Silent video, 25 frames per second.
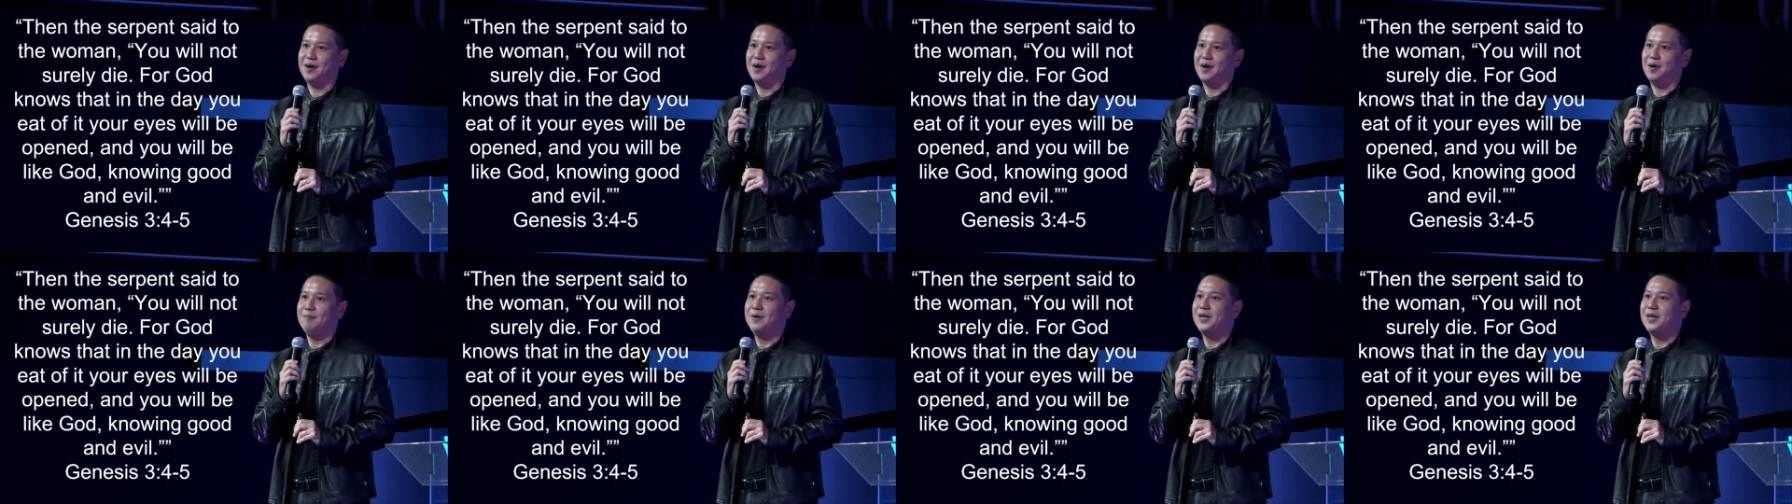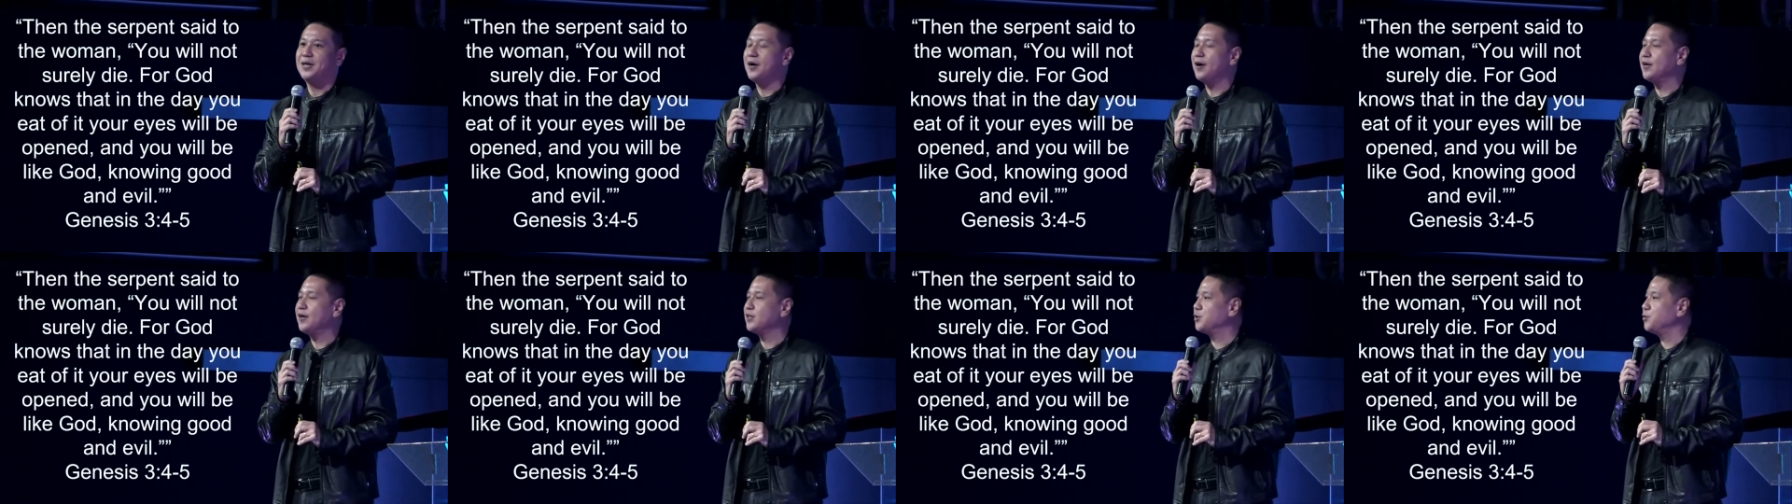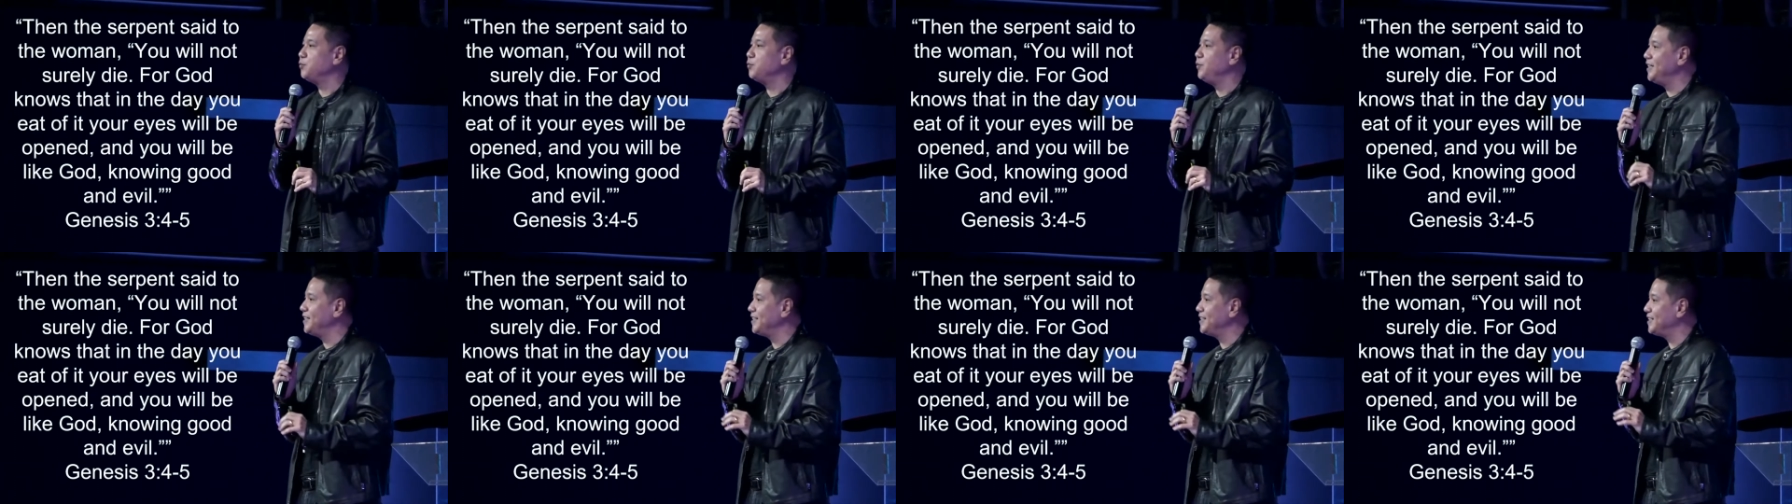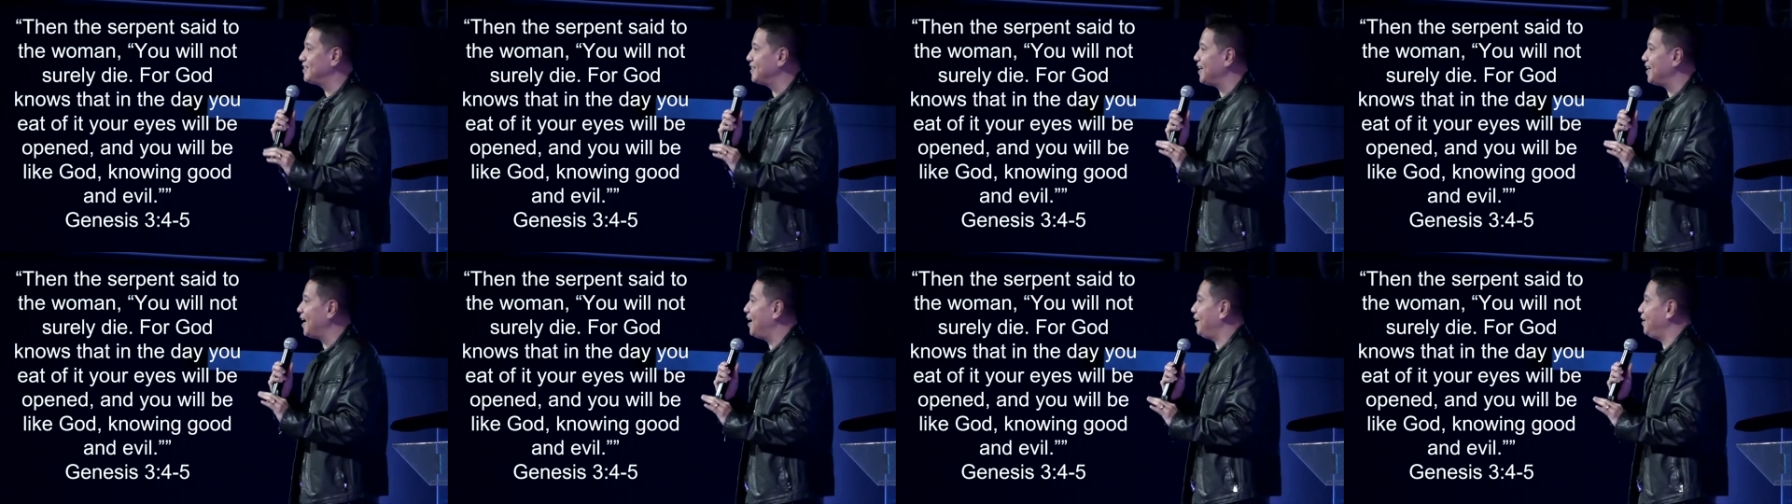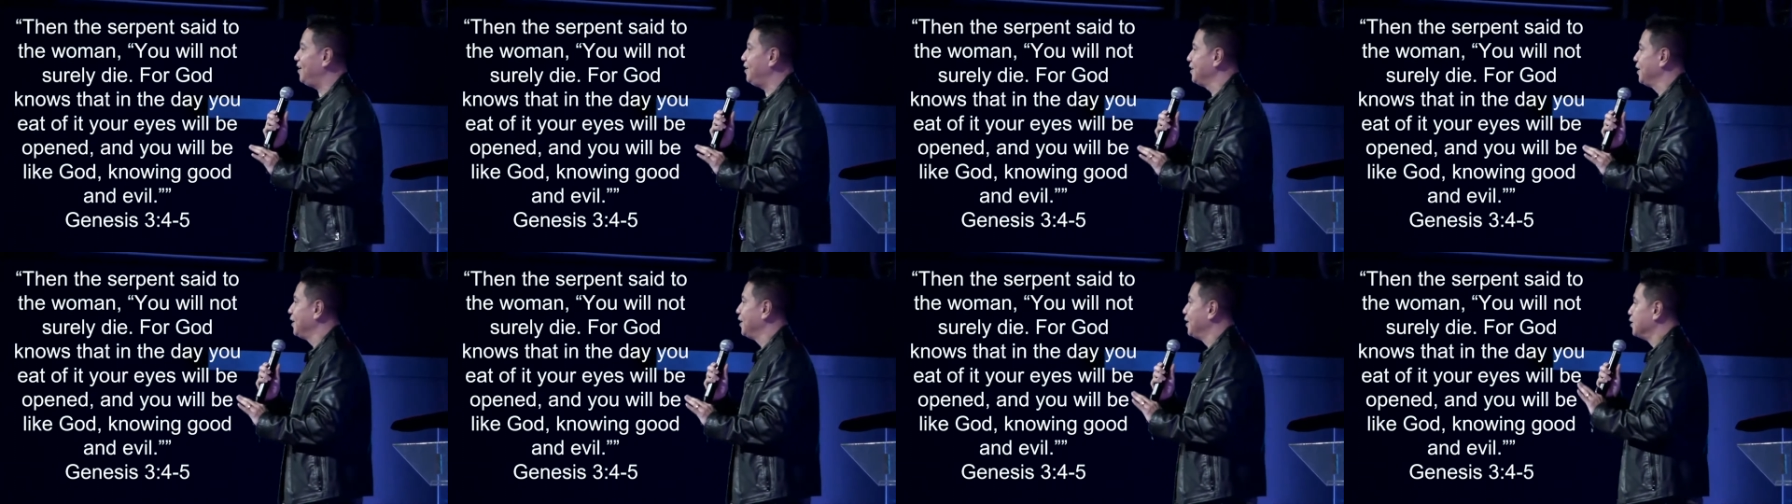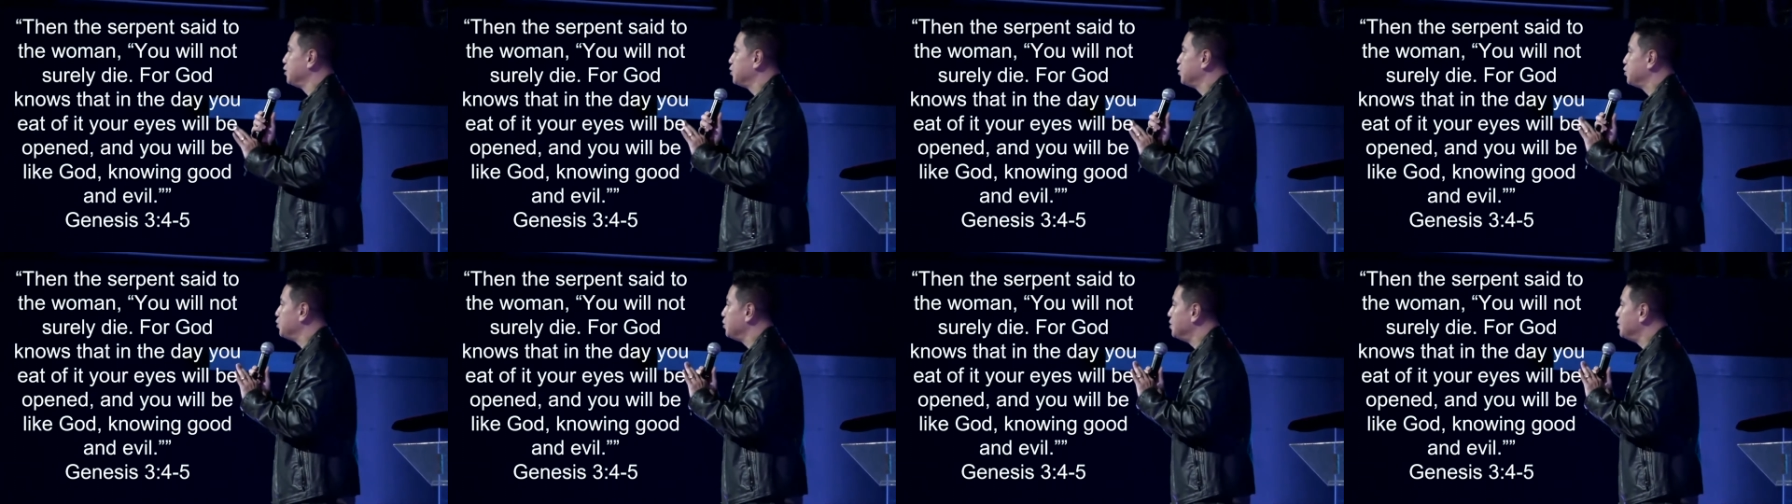because we start
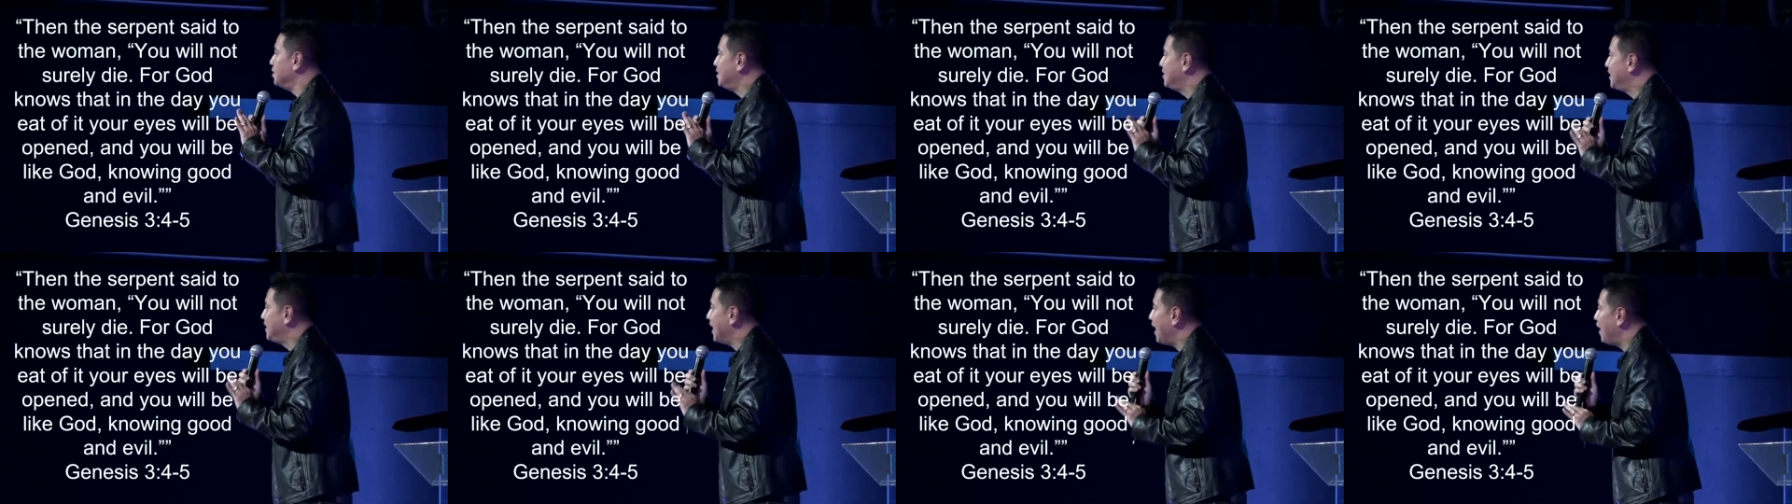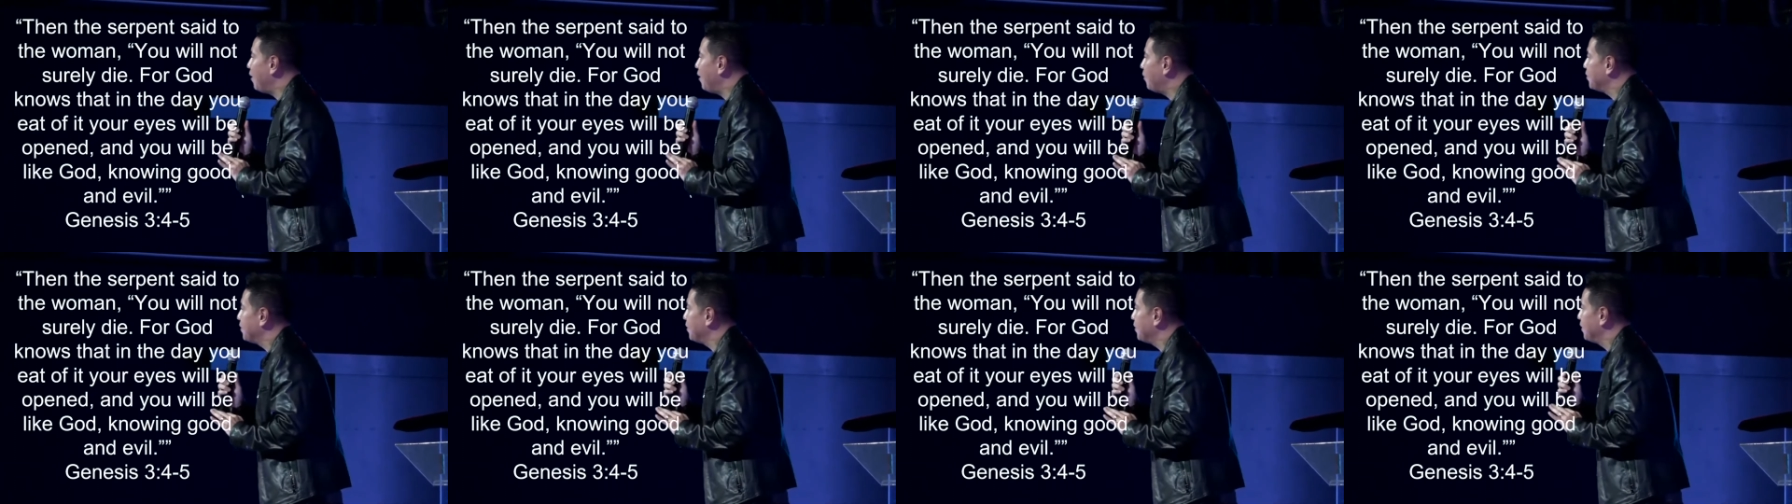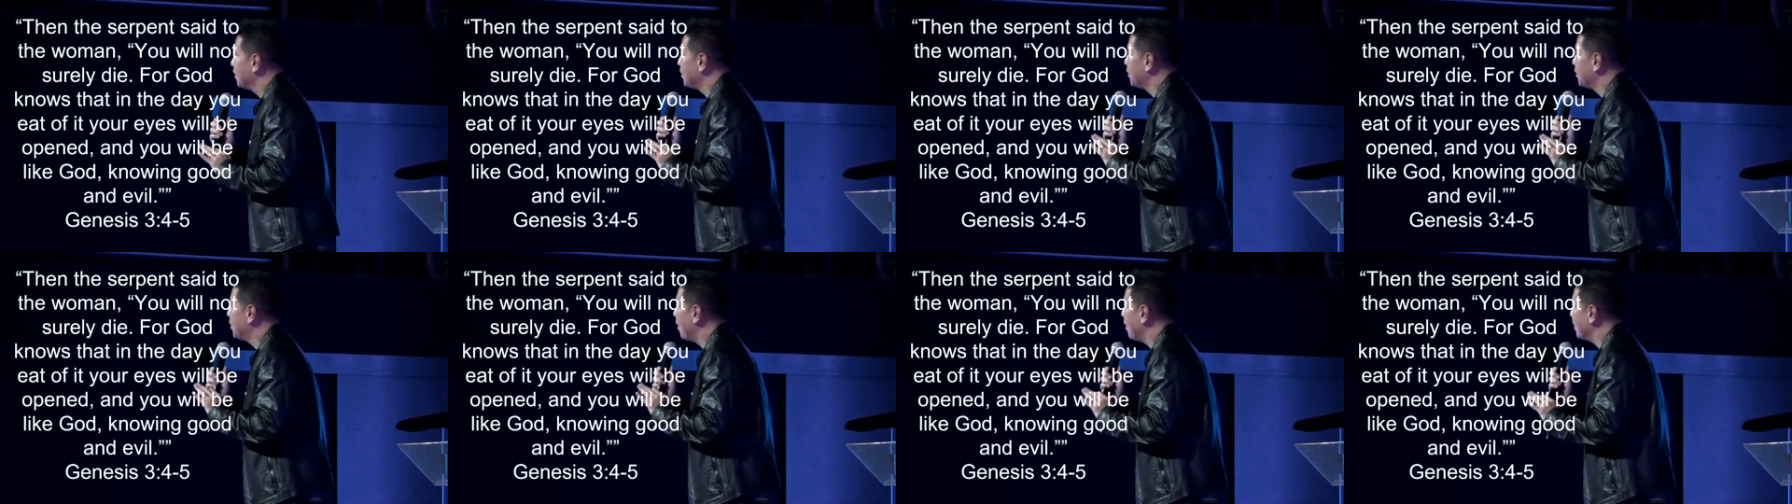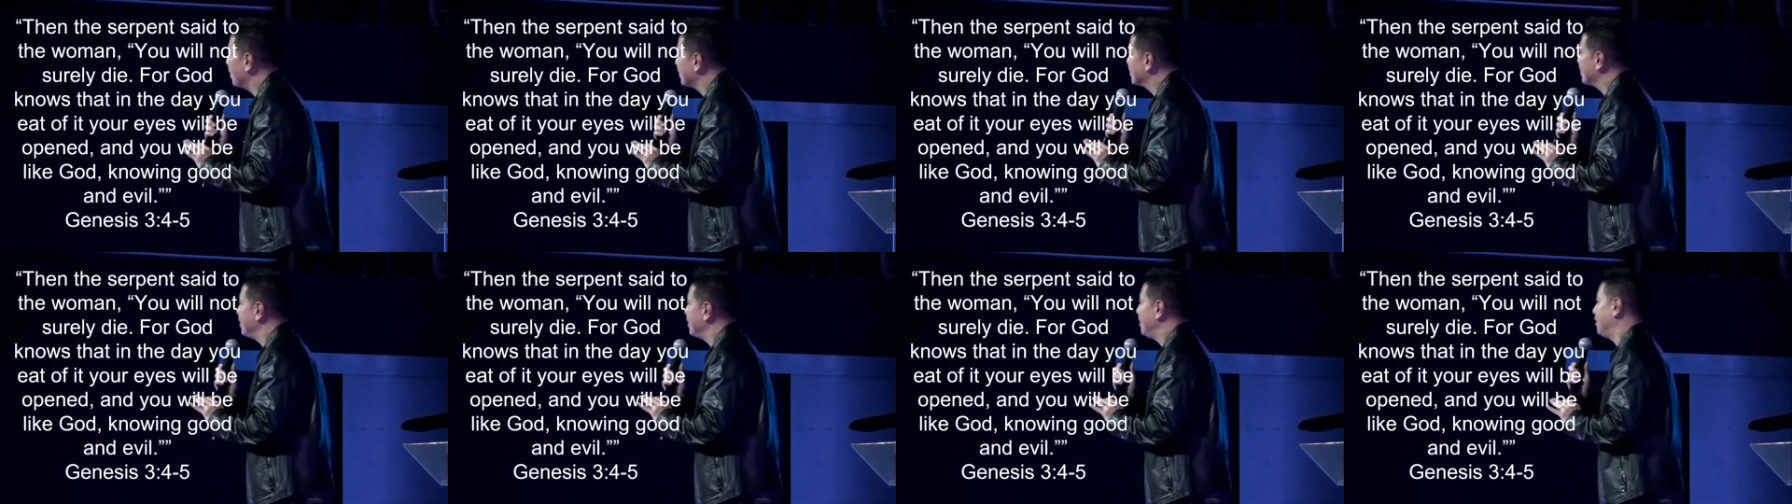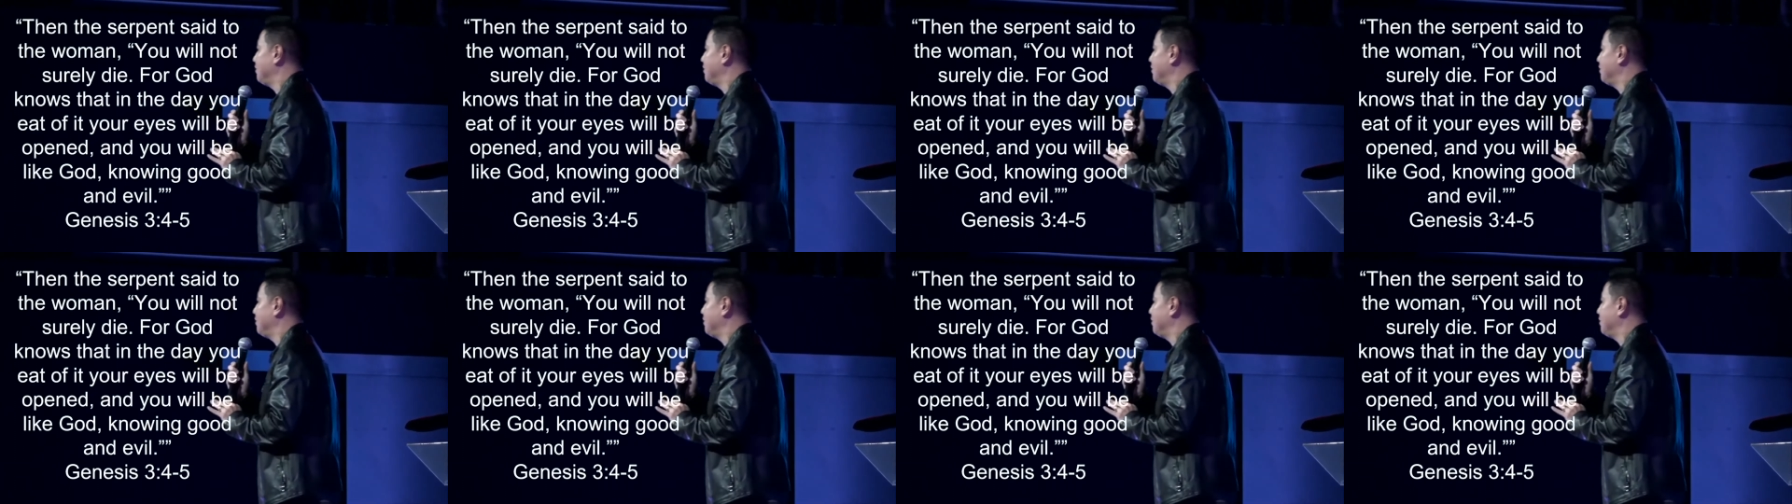to doubt God's love